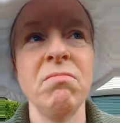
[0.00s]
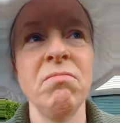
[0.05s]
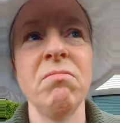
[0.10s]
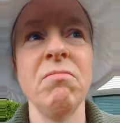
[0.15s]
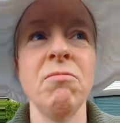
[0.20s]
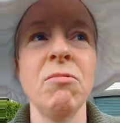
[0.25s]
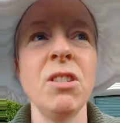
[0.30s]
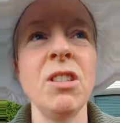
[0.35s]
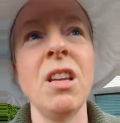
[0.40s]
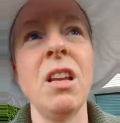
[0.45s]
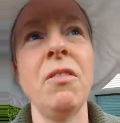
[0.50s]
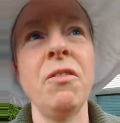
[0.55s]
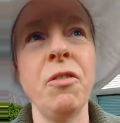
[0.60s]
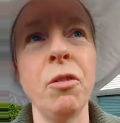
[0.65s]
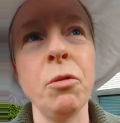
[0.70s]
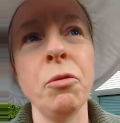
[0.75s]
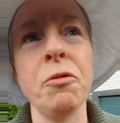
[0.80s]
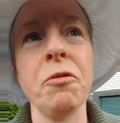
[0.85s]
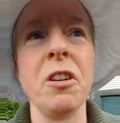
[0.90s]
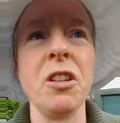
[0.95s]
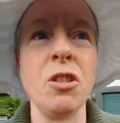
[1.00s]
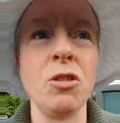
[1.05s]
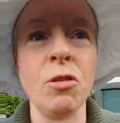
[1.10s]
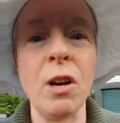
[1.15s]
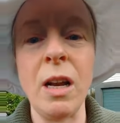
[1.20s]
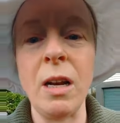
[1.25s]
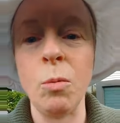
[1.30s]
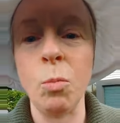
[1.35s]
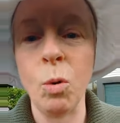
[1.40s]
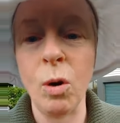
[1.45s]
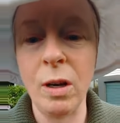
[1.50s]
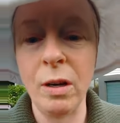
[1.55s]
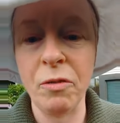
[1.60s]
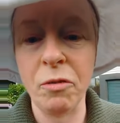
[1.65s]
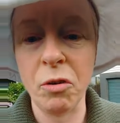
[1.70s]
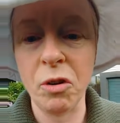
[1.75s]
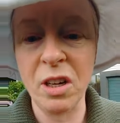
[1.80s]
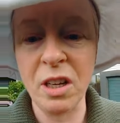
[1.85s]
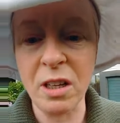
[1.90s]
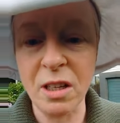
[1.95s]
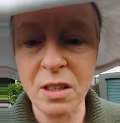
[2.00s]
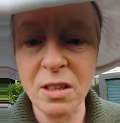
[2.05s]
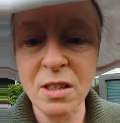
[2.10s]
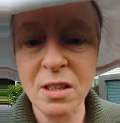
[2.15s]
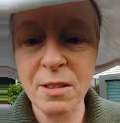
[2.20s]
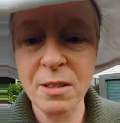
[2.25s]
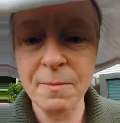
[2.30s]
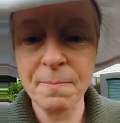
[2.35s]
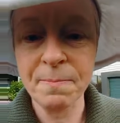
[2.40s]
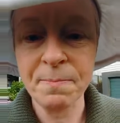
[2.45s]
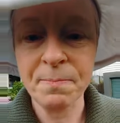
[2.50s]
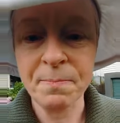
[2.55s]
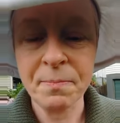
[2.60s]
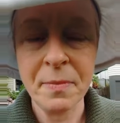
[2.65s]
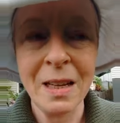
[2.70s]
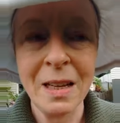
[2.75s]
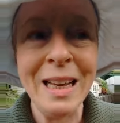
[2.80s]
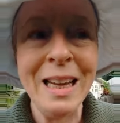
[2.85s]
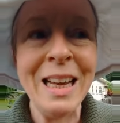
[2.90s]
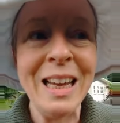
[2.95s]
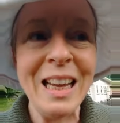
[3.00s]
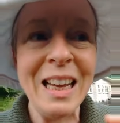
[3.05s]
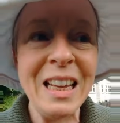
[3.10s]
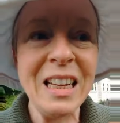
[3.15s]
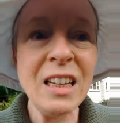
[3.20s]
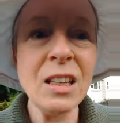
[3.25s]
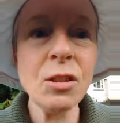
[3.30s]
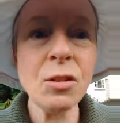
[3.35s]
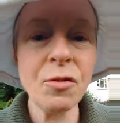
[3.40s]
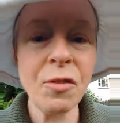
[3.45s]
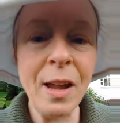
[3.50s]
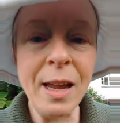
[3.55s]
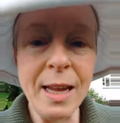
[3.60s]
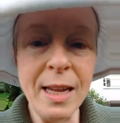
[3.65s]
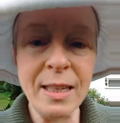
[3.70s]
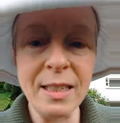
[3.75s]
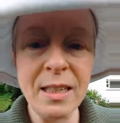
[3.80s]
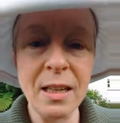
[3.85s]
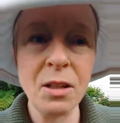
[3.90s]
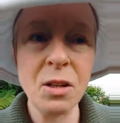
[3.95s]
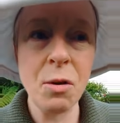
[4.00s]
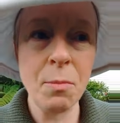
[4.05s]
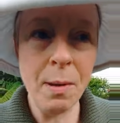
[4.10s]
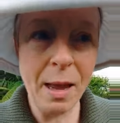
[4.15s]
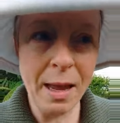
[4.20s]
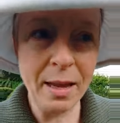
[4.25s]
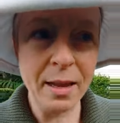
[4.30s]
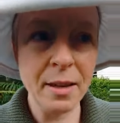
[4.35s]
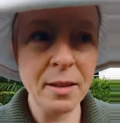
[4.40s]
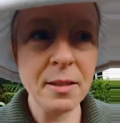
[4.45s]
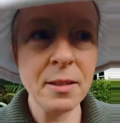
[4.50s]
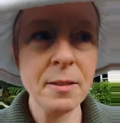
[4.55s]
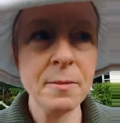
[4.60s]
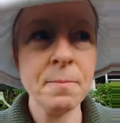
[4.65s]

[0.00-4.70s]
Resentful, frustrated, whatever it is. It is fake it till you make it.